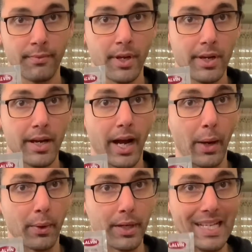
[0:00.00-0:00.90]
Our
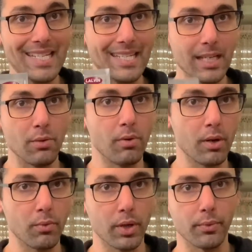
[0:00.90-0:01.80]

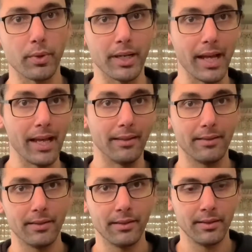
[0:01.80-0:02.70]
EC1118.
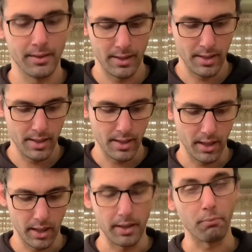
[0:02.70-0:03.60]

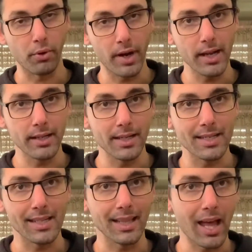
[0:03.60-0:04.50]
Brand is
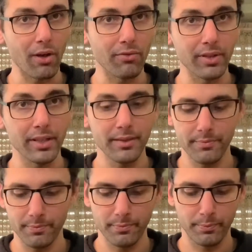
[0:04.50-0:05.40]
Lauvlin,
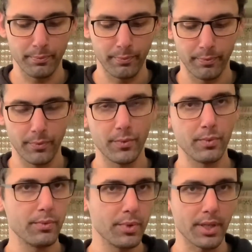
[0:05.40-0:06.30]

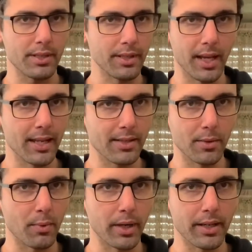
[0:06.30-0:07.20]
just in case you
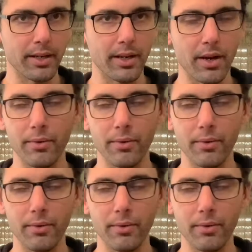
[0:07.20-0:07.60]
wanted to know.